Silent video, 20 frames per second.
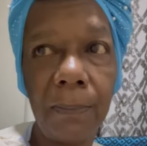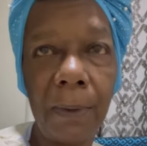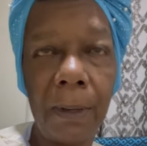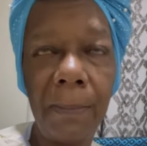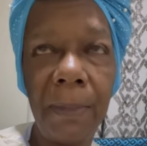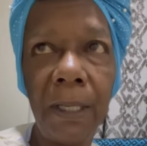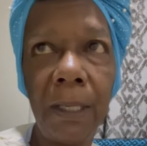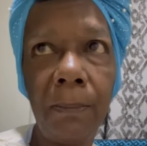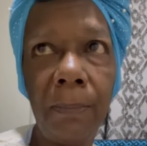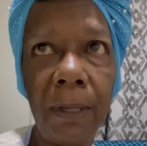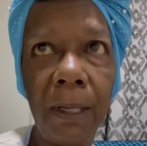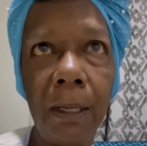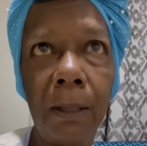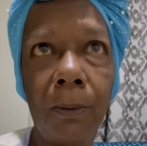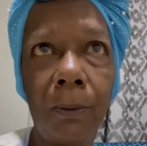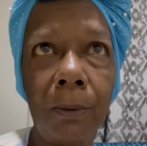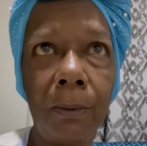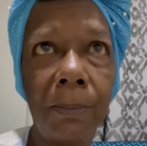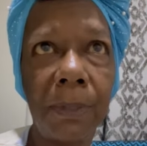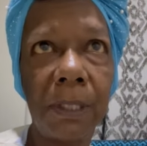I'm in the
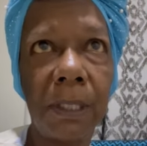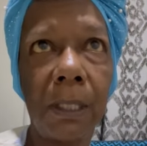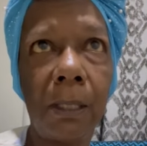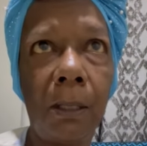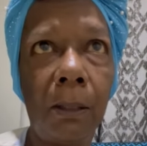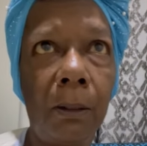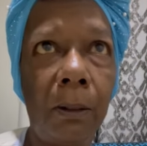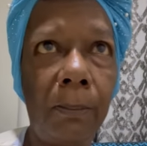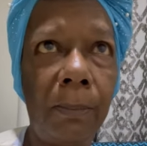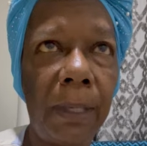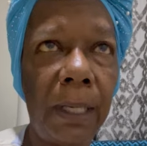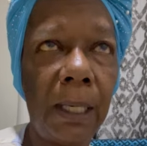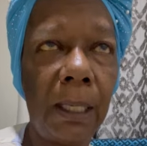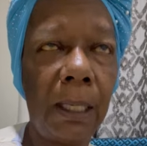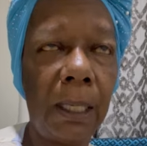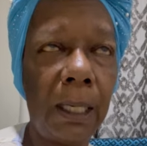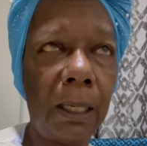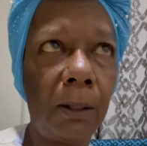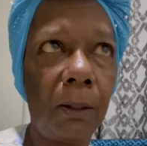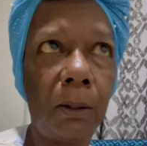bedroom, sitting on the bed,
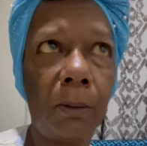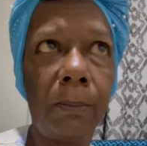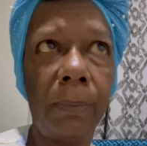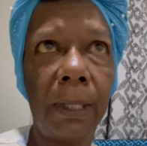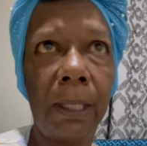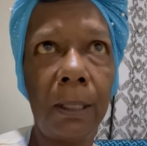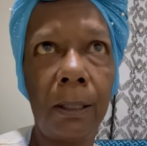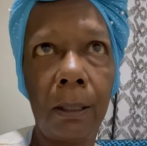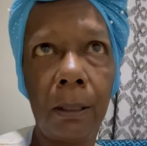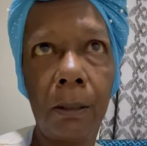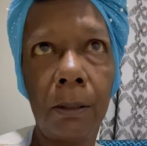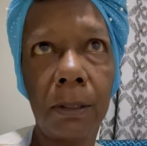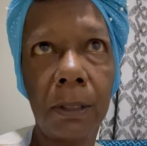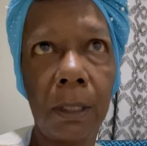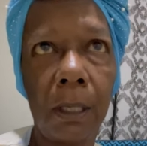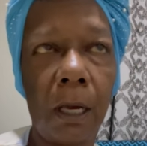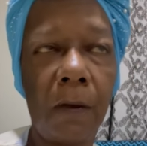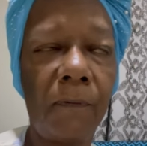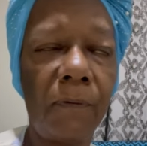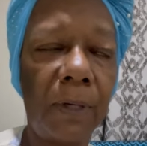laying on the bed, dozing off.